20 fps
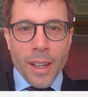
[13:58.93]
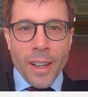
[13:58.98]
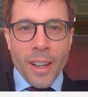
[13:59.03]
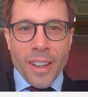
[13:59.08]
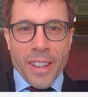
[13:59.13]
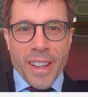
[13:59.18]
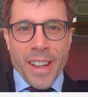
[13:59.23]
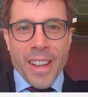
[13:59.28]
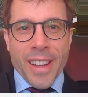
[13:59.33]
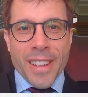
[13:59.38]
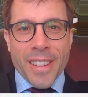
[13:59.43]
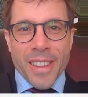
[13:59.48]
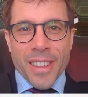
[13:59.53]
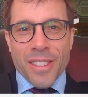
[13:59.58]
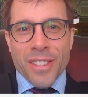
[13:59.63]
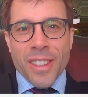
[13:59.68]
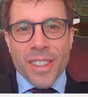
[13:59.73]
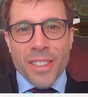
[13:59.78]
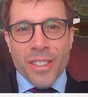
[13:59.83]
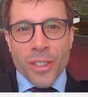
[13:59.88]
Okay, this
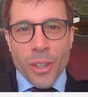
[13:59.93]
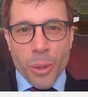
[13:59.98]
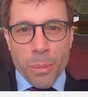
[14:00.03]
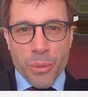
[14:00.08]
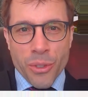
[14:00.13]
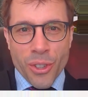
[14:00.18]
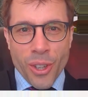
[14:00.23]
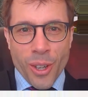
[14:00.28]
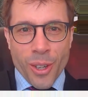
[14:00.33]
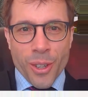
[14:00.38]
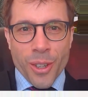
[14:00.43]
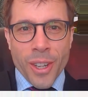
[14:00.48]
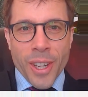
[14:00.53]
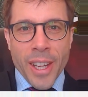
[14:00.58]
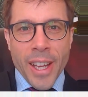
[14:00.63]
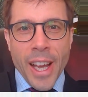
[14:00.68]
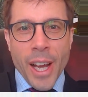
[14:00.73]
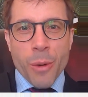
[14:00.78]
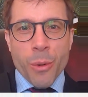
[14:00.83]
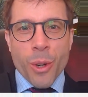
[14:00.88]
is absurd.
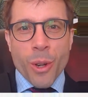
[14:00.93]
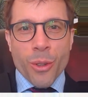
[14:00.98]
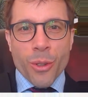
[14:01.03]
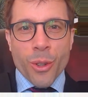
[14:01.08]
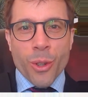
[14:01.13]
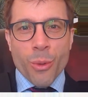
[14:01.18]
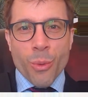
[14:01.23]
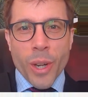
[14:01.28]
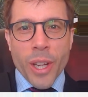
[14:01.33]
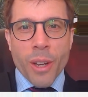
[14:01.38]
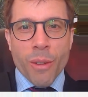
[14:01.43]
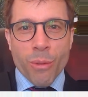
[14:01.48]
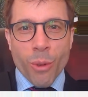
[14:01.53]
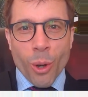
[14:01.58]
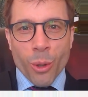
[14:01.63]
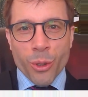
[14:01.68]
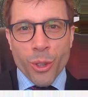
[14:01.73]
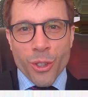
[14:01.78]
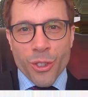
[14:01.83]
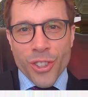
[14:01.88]
How on earth could we have
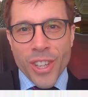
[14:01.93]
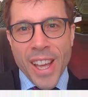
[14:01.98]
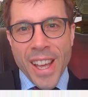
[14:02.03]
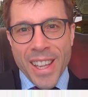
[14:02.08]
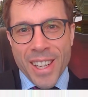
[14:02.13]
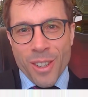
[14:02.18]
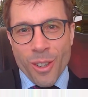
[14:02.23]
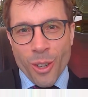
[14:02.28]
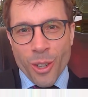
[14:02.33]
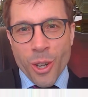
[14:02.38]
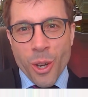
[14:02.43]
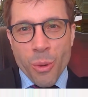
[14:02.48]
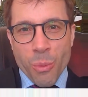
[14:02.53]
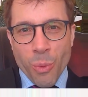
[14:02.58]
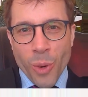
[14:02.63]
rolled a 10 on a